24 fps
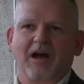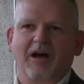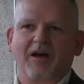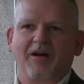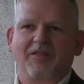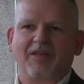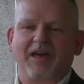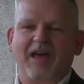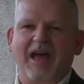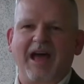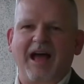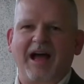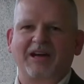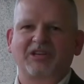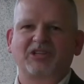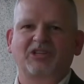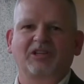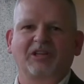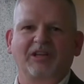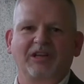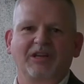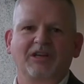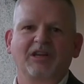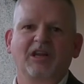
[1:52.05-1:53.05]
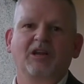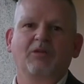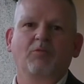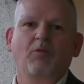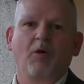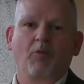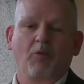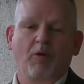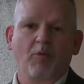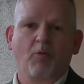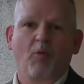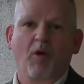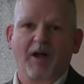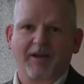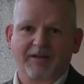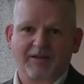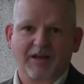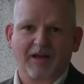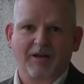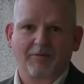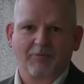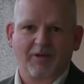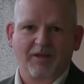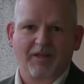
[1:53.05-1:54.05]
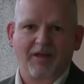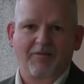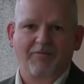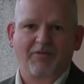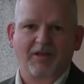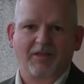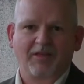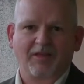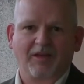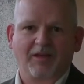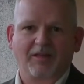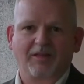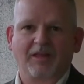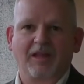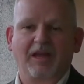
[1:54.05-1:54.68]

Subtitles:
they actually did what we want done with everything.